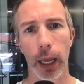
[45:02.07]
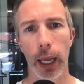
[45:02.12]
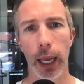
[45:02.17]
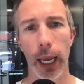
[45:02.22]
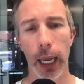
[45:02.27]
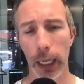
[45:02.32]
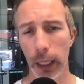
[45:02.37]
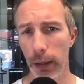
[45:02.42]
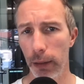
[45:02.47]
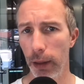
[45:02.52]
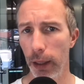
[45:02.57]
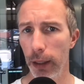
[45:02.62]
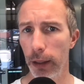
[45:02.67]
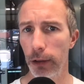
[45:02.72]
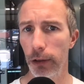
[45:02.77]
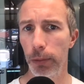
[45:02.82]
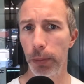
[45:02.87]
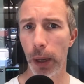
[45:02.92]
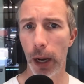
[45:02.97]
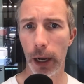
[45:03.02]
Anything
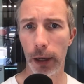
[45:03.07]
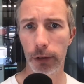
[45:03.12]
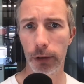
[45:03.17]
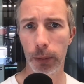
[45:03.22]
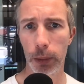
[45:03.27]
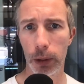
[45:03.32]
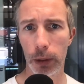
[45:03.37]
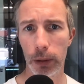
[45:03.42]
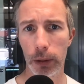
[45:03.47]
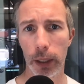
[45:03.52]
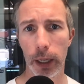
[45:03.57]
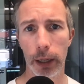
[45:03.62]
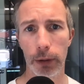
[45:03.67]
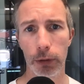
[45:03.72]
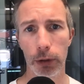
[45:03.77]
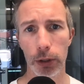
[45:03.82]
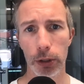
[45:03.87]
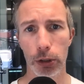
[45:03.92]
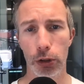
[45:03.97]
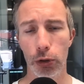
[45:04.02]
is possible. I
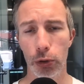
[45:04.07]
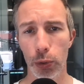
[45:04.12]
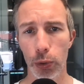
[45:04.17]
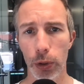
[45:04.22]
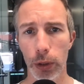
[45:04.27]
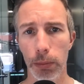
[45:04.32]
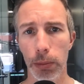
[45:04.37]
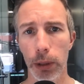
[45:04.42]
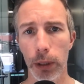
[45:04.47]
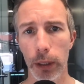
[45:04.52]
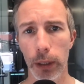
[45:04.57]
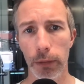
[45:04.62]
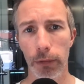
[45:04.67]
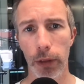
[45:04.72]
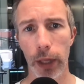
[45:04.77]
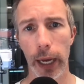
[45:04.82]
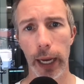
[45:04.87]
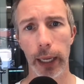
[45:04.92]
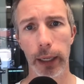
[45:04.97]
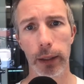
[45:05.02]
really truly believe
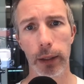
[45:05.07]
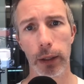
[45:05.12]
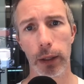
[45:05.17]
that.